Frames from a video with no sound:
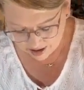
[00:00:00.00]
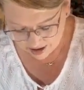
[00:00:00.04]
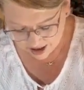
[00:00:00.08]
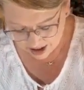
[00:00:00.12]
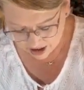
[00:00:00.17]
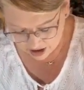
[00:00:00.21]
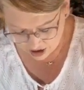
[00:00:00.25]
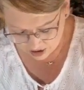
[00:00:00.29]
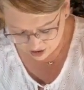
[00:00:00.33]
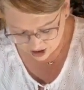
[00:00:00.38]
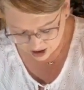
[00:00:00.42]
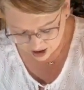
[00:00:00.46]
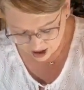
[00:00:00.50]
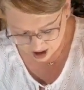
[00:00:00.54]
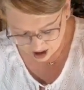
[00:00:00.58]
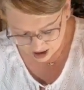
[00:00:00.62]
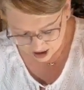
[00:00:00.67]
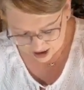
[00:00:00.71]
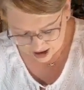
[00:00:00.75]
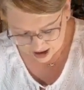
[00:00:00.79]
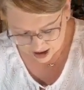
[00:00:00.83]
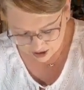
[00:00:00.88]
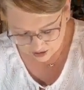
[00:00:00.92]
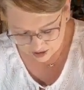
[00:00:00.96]
that you could
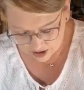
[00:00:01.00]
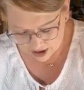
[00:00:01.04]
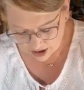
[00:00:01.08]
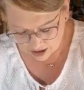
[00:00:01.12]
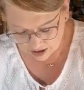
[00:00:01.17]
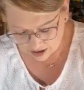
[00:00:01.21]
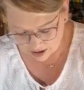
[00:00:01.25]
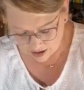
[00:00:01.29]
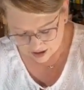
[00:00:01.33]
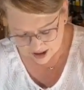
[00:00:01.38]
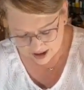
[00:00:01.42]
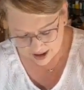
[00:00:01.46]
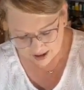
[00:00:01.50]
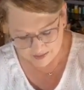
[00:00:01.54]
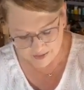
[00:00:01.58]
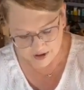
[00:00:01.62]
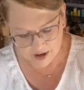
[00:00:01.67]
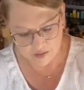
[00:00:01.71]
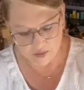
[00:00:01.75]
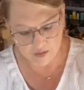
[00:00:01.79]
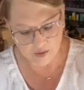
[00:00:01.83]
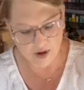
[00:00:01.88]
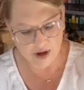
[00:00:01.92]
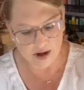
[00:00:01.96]
also do a little
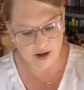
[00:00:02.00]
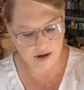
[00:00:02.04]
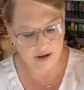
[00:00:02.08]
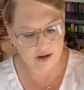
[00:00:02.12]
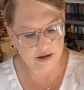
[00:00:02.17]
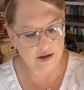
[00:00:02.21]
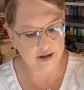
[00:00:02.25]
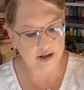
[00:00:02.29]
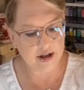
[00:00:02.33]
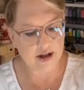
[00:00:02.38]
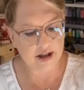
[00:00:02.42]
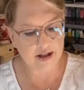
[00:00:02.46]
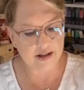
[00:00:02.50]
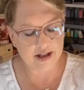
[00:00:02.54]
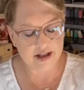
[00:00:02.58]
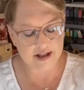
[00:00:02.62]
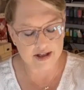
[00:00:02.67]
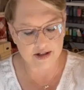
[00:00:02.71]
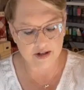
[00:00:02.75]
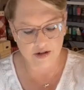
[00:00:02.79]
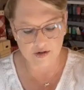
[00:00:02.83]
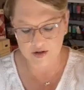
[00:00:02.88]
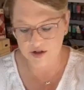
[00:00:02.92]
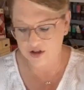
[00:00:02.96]
something with. Look at
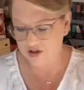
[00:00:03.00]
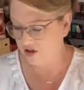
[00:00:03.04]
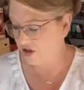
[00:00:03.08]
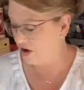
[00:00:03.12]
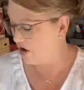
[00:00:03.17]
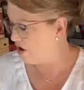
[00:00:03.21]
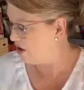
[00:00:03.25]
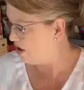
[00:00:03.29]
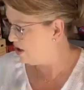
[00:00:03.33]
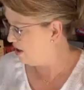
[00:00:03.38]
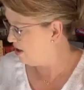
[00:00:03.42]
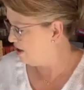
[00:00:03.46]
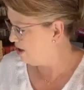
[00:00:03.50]
this little star.